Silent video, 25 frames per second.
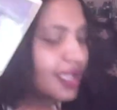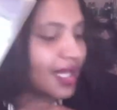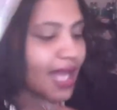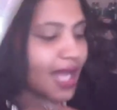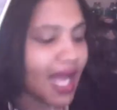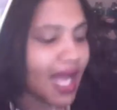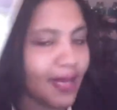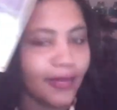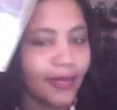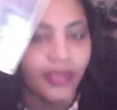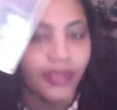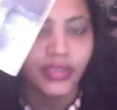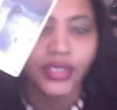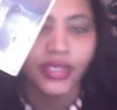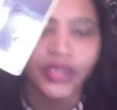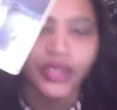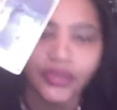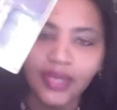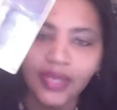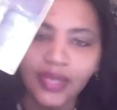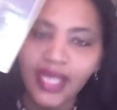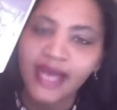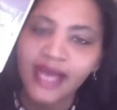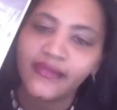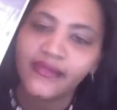I'm on a new
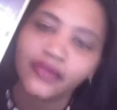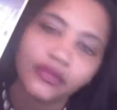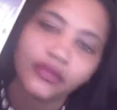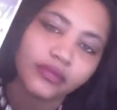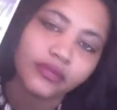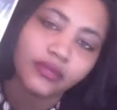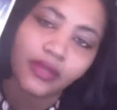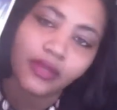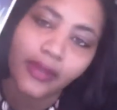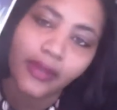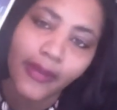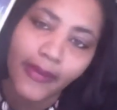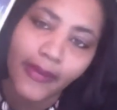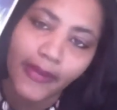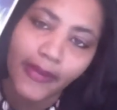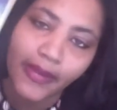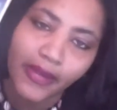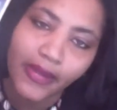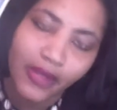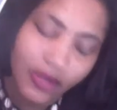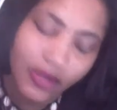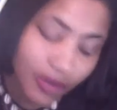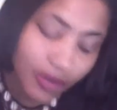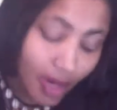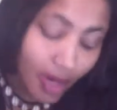level.
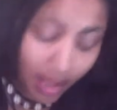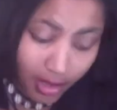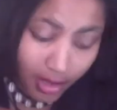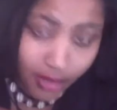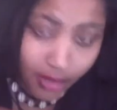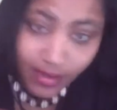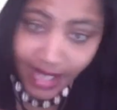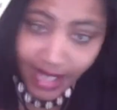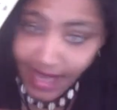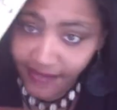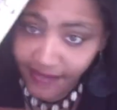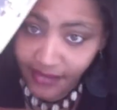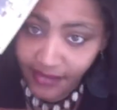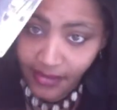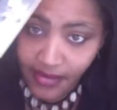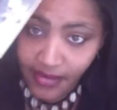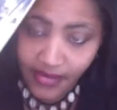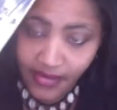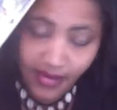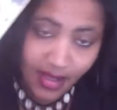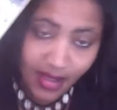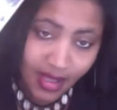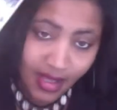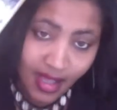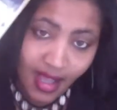You're in a new level.
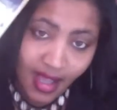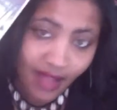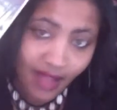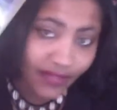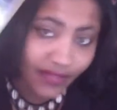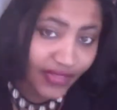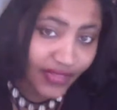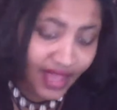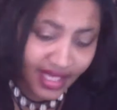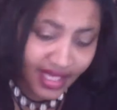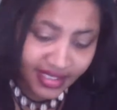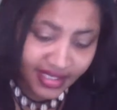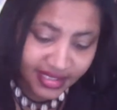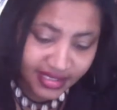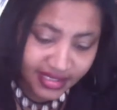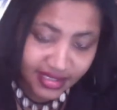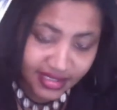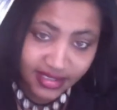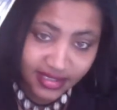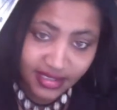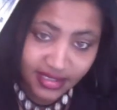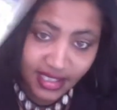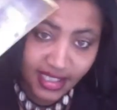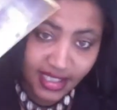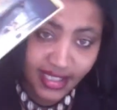
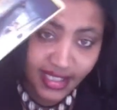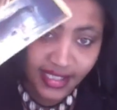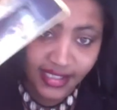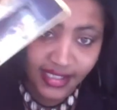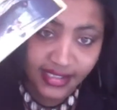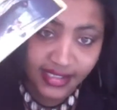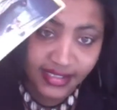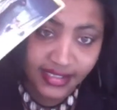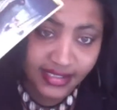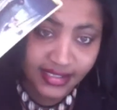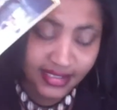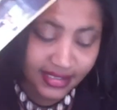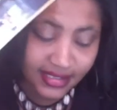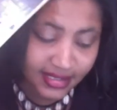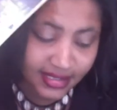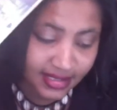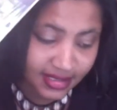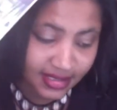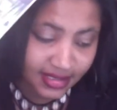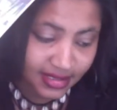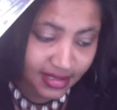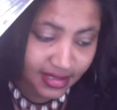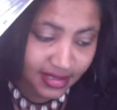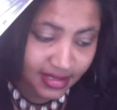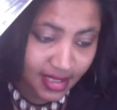This is
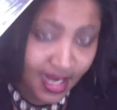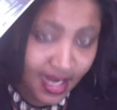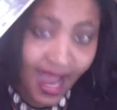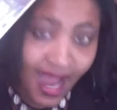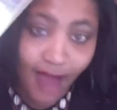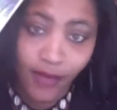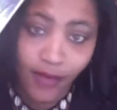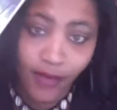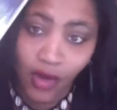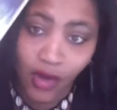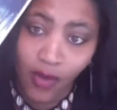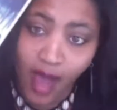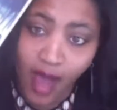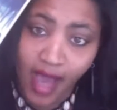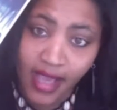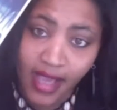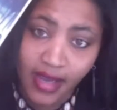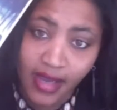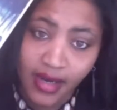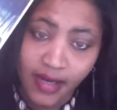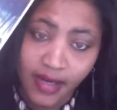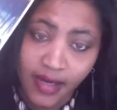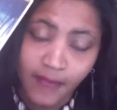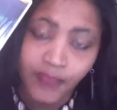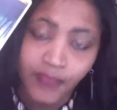not
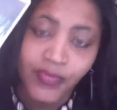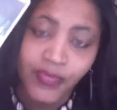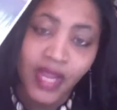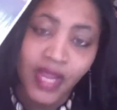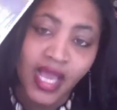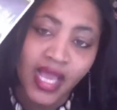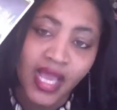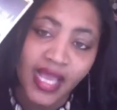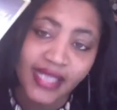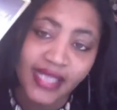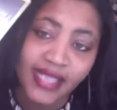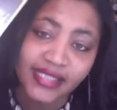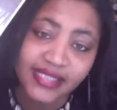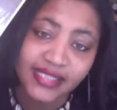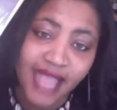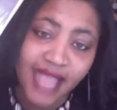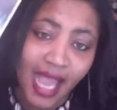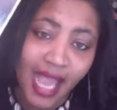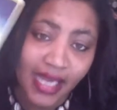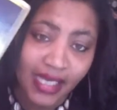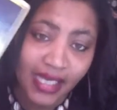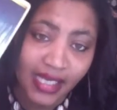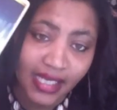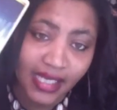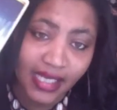required. It's not
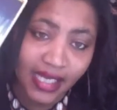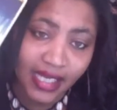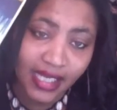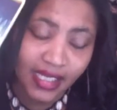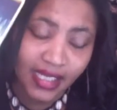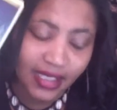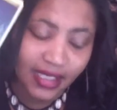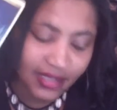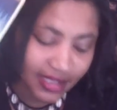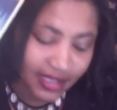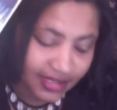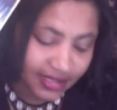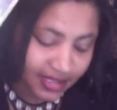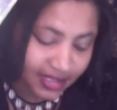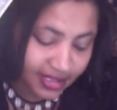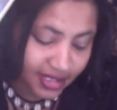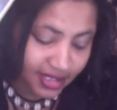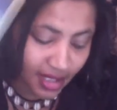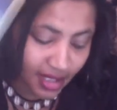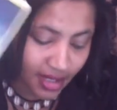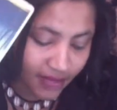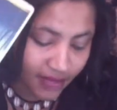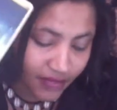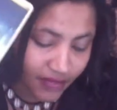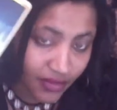needed. It doesn't
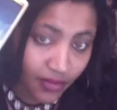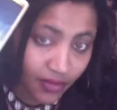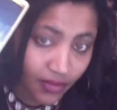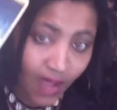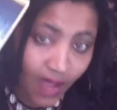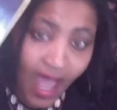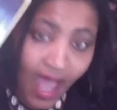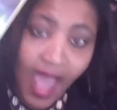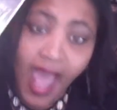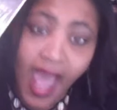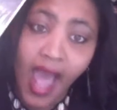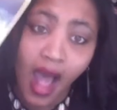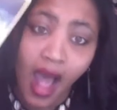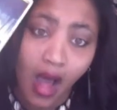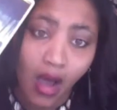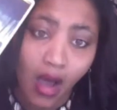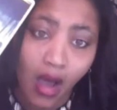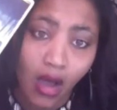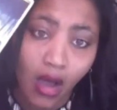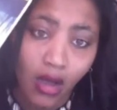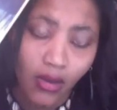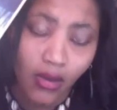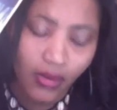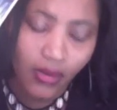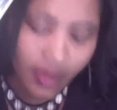serve you at
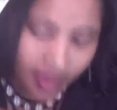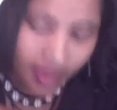all.